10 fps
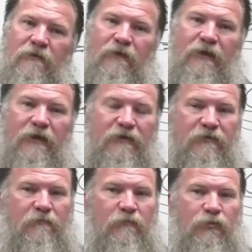that
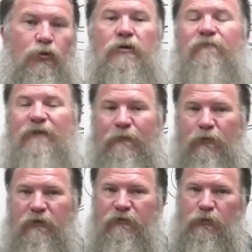you hook a
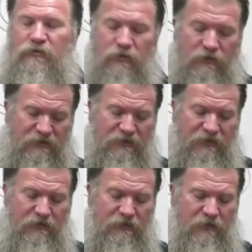fiber into is going to
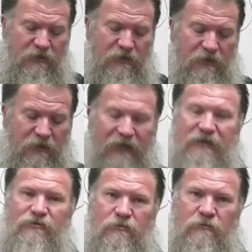send a
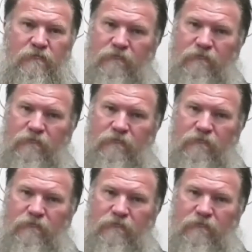laser,